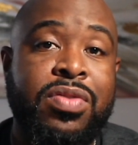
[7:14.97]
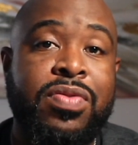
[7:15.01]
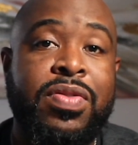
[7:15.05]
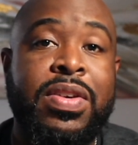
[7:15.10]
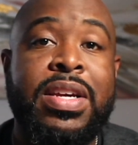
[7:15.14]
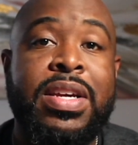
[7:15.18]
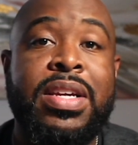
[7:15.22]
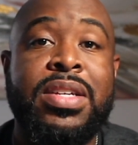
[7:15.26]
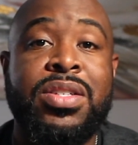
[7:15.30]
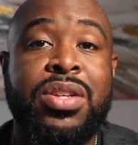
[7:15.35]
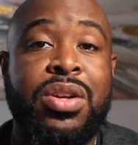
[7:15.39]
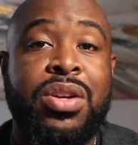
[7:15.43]

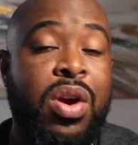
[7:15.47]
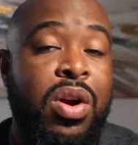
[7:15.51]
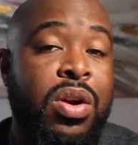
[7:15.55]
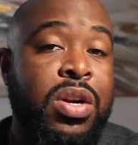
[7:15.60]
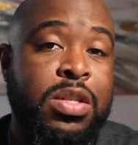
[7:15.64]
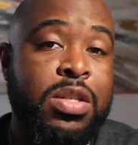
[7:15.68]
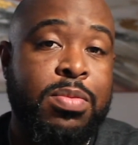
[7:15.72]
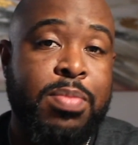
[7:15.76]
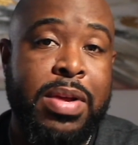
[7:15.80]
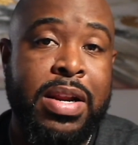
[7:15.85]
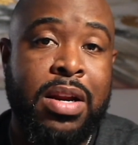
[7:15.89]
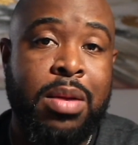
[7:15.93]
fees and
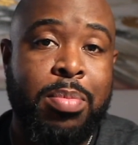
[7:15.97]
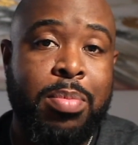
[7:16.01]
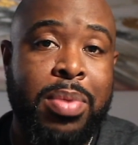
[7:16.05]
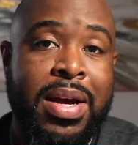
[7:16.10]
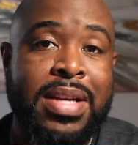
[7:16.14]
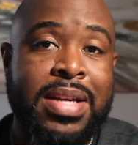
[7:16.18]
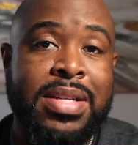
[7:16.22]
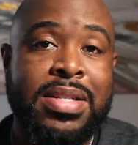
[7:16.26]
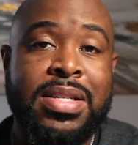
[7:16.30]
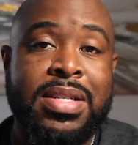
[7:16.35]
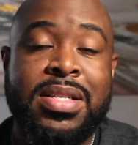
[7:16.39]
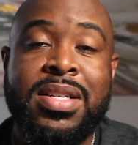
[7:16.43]
earnest money
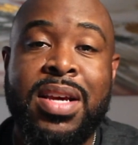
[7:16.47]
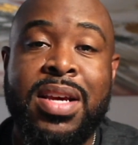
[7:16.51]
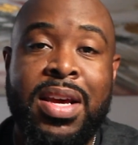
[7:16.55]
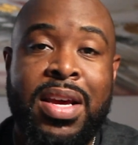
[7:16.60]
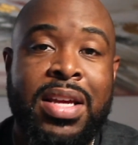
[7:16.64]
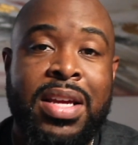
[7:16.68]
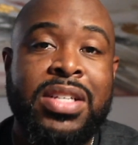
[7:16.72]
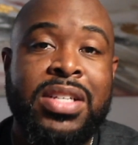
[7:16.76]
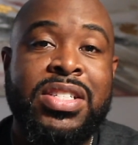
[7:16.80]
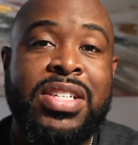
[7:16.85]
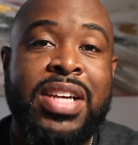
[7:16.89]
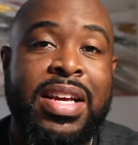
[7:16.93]
deposits,
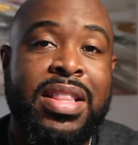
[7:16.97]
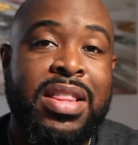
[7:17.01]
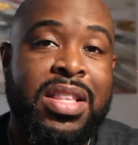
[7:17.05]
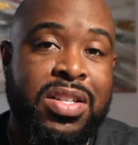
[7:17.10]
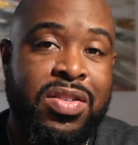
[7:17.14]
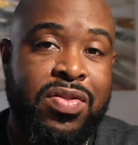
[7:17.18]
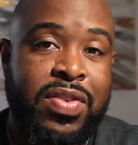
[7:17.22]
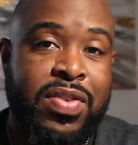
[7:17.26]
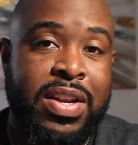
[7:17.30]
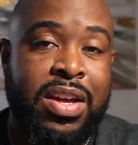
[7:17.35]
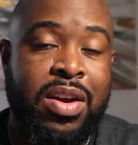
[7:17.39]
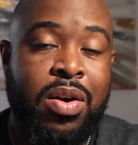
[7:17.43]
check this
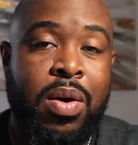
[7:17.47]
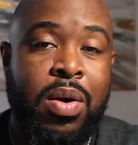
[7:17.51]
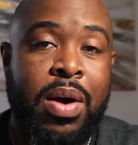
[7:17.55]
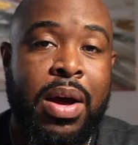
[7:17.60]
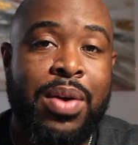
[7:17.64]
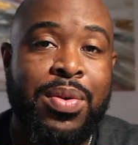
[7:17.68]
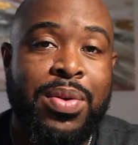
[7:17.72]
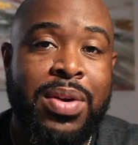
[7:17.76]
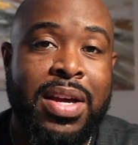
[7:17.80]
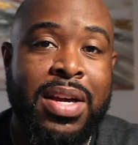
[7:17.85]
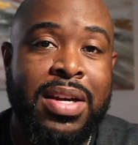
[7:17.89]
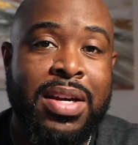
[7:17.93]
video
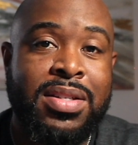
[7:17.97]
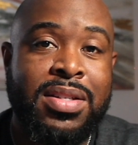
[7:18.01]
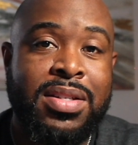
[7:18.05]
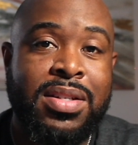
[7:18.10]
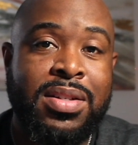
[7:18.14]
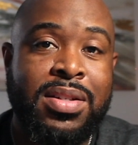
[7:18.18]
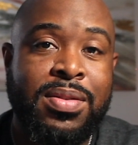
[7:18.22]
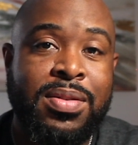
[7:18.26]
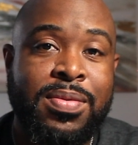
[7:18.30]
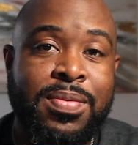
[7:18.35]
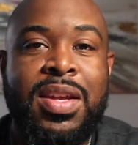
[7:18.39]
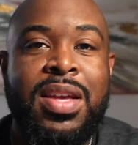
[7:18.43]
out next.